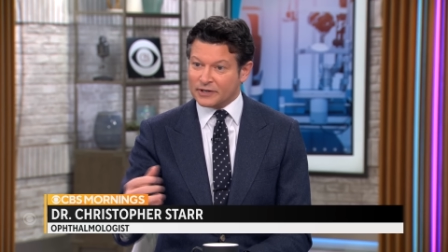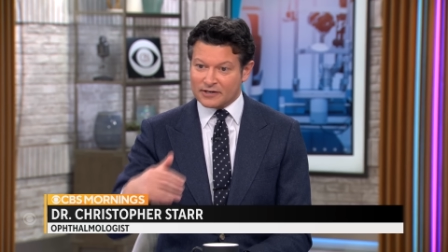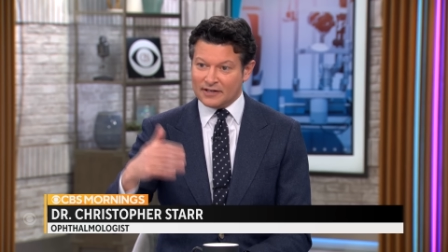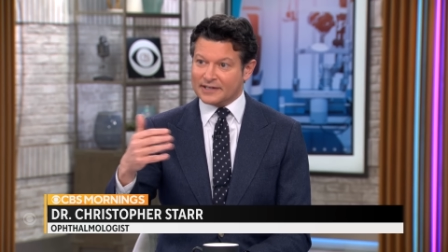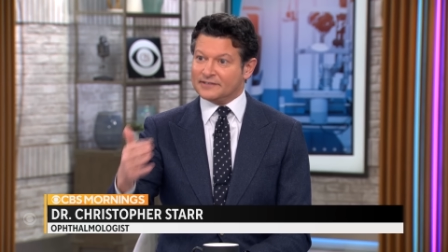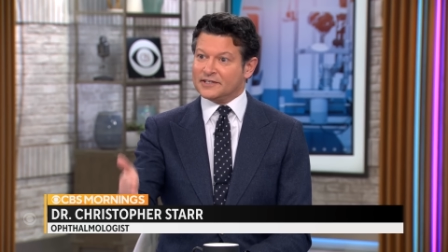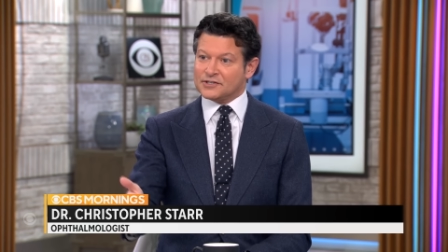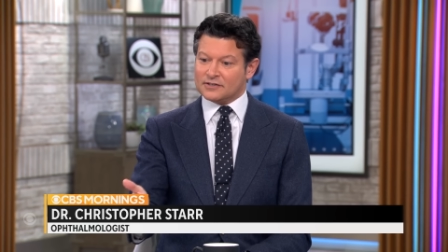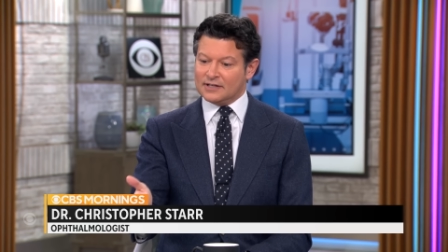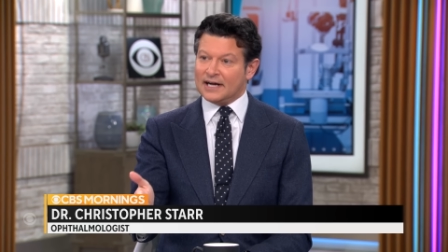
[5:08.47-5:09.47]
We're calling it
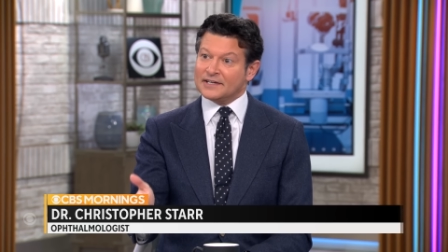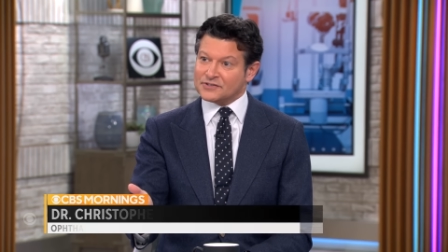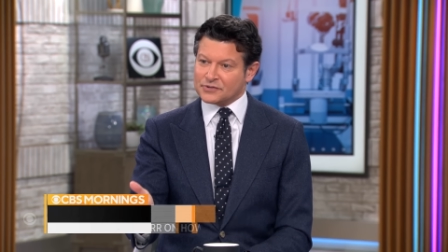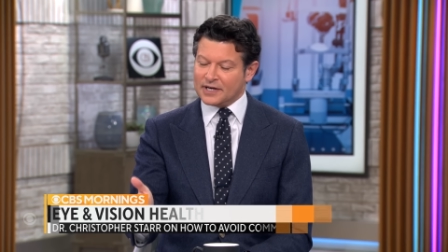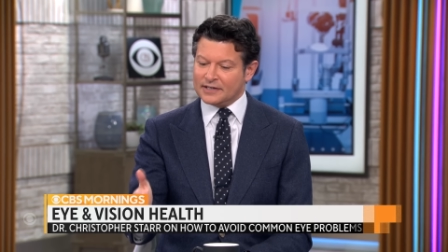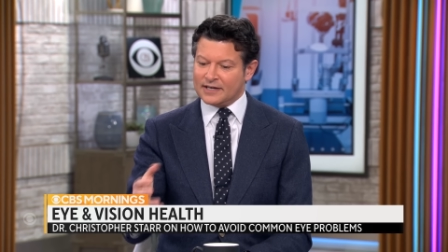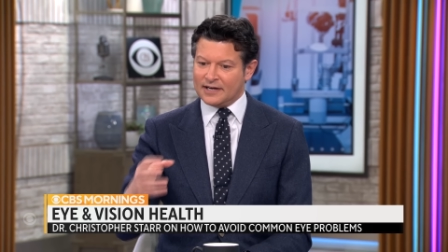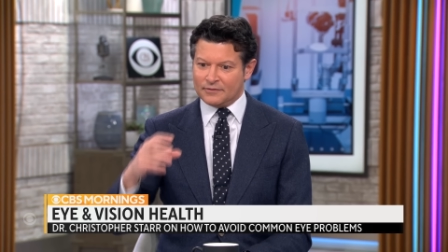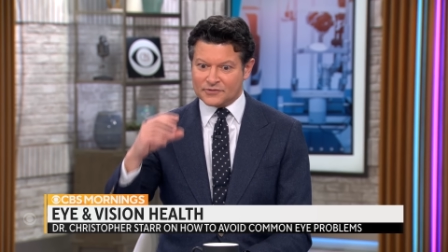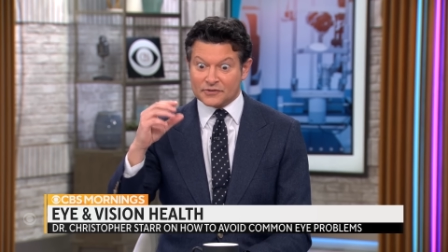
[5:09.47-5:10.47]
digital eye strain
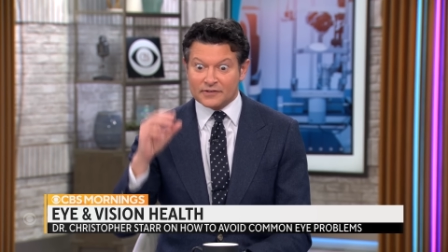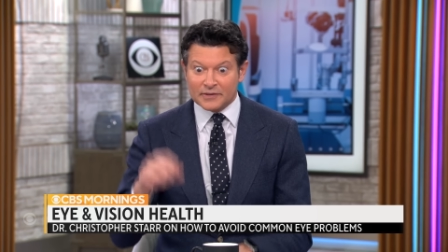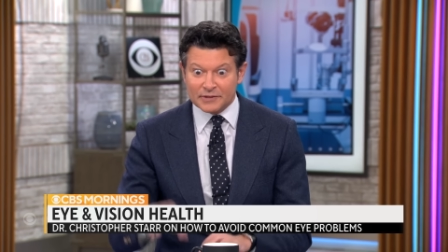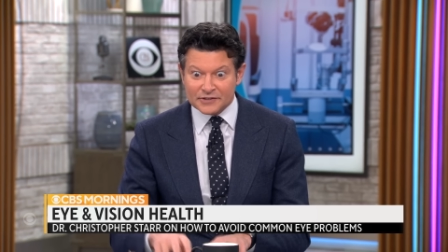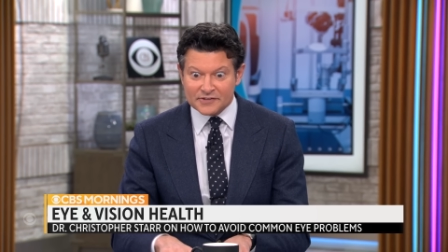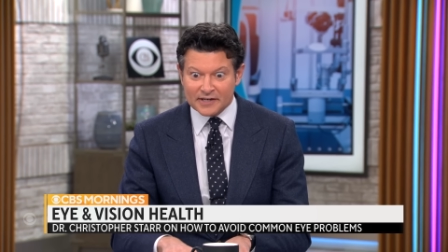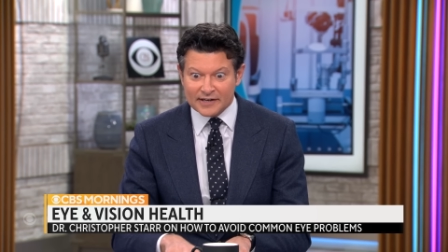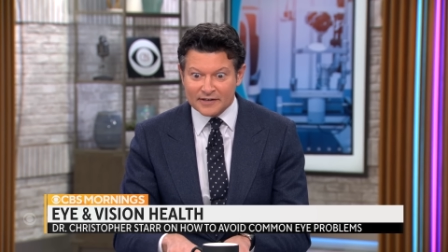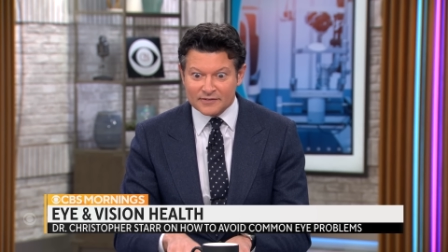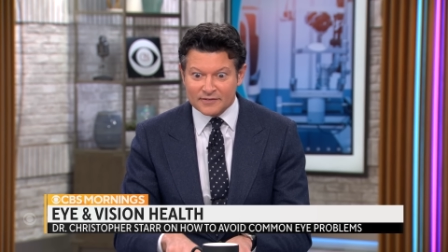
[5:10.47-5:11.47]
now. Certainly when you're
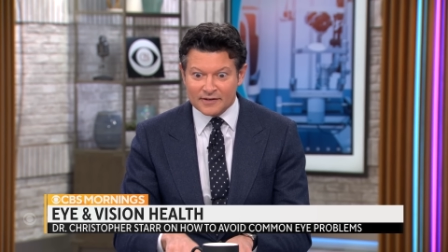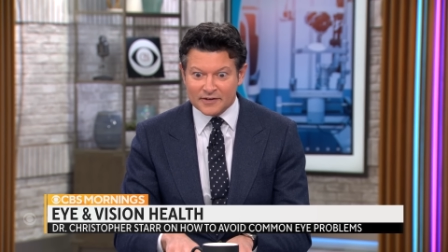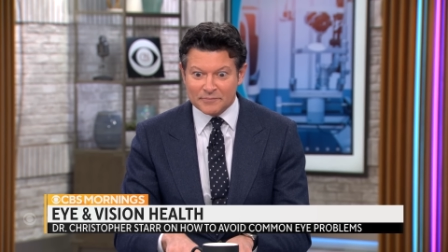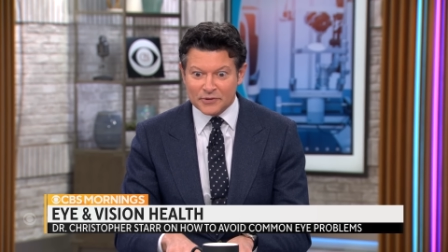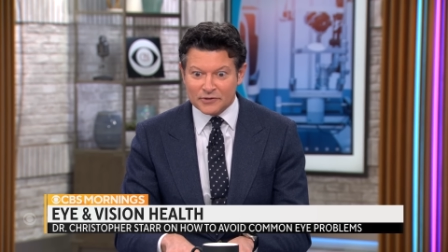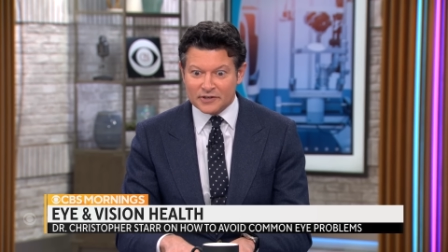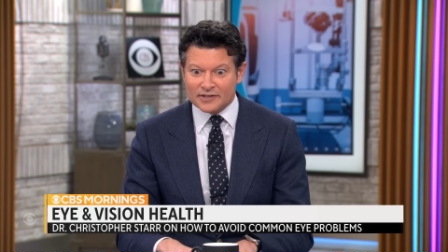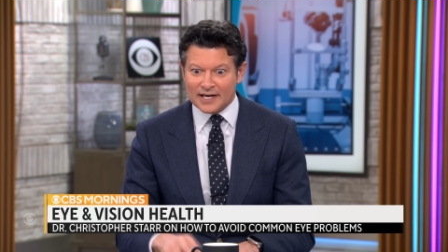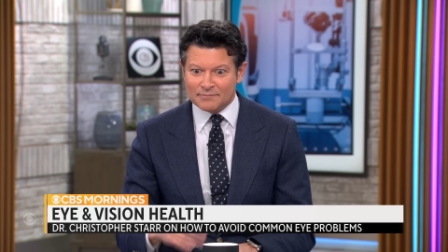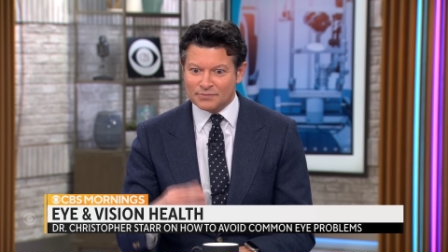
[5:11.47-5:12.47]
staring at a computer,
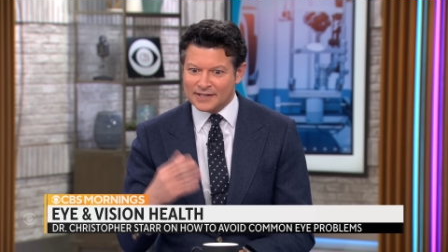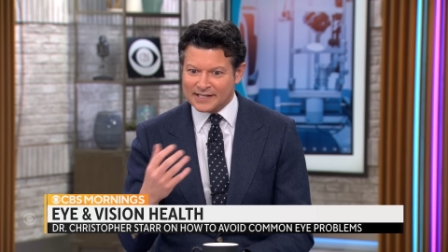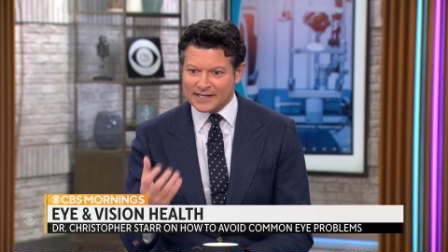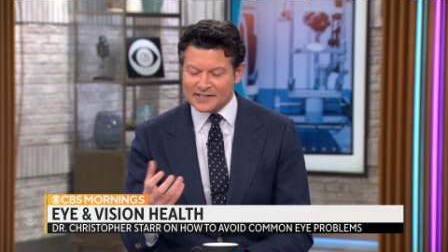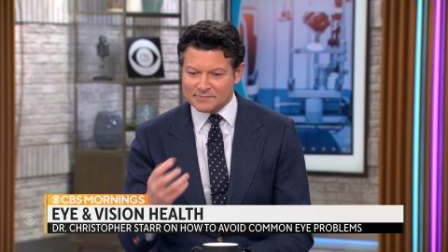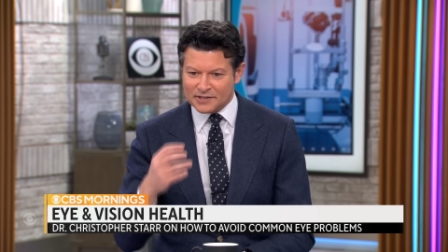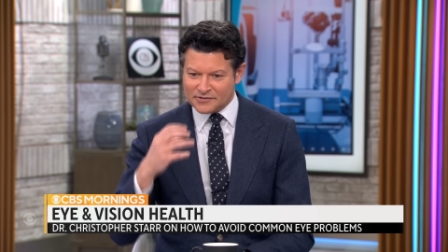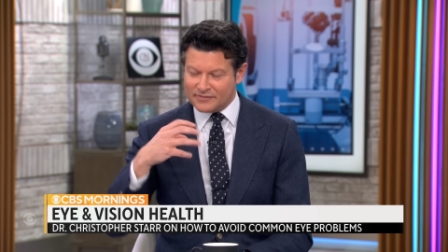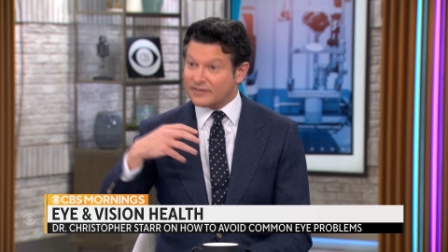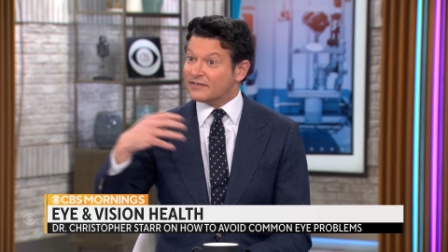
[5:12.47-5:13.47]
you're not blinking as
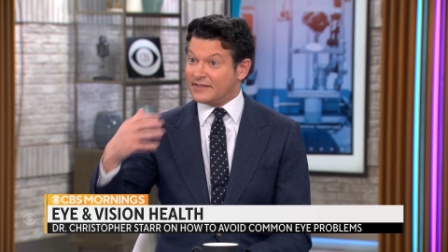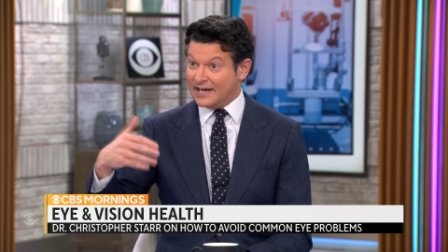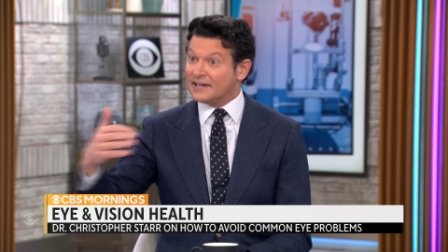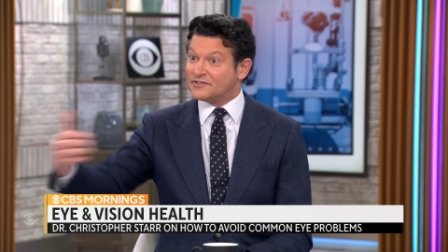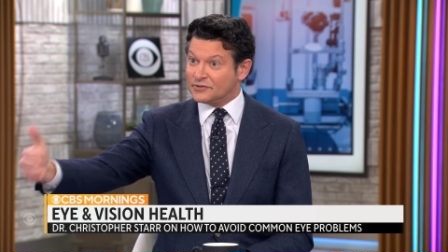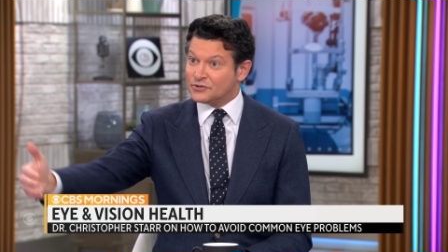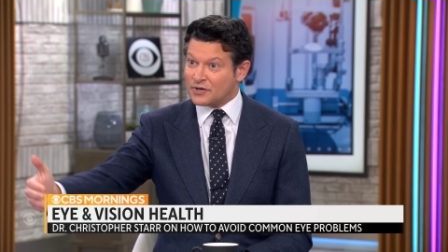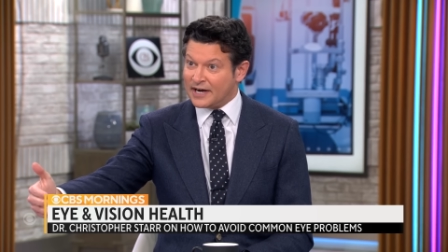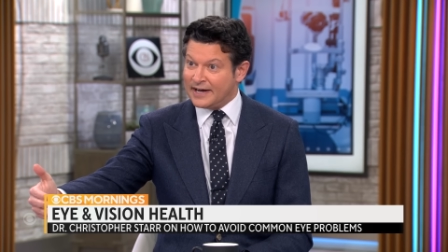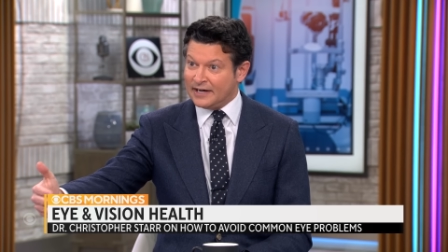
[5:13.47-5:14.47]
much. The eyes do
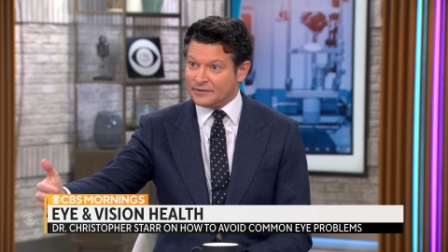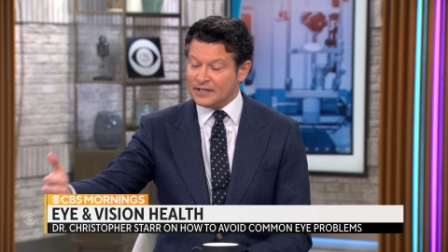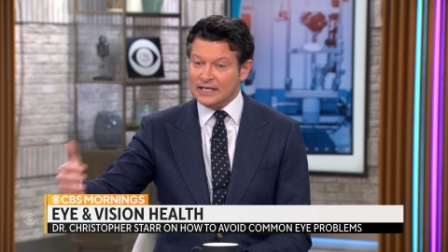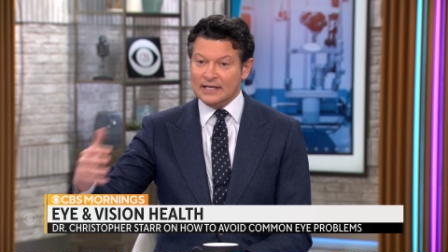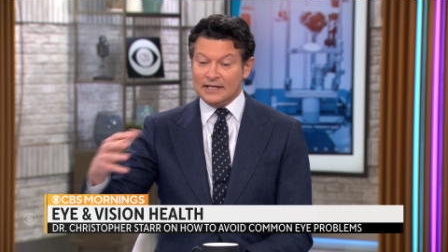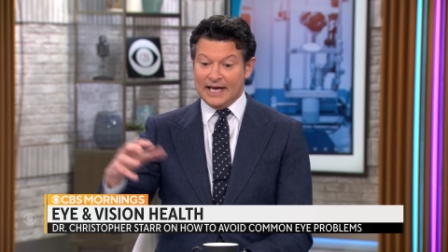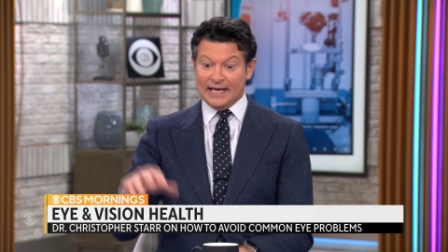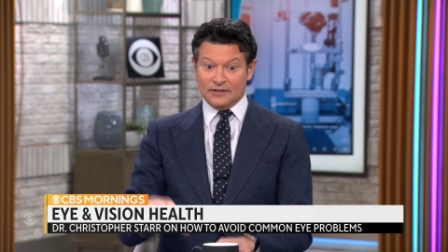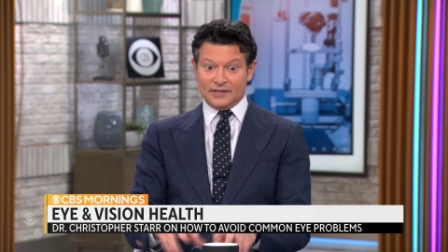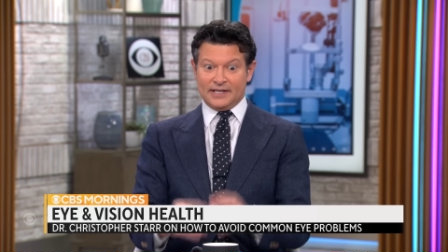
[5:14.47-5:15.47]
dry out.
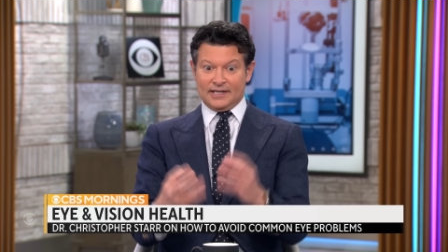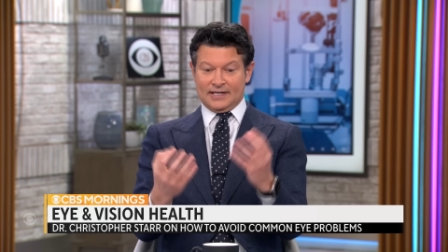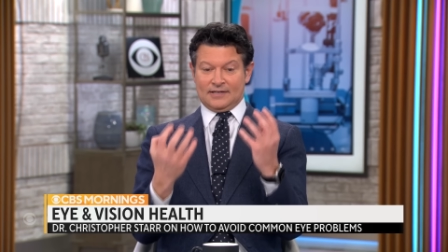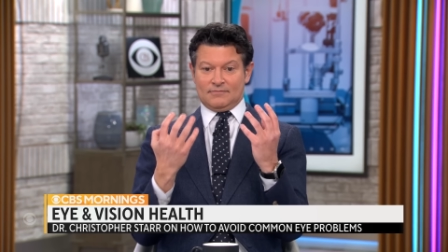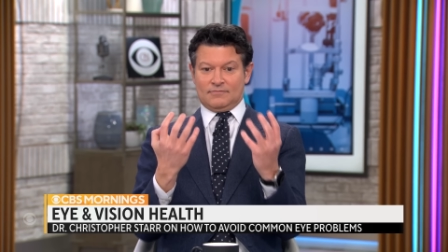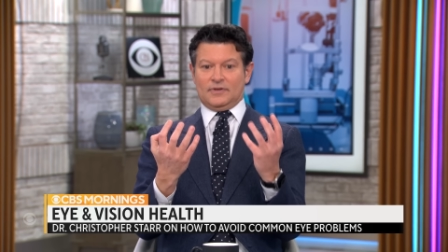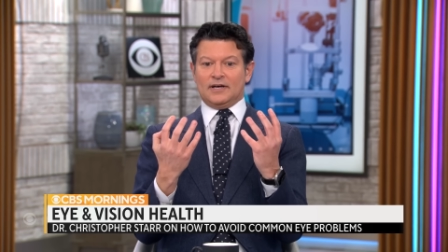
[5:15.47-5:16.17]
And looking at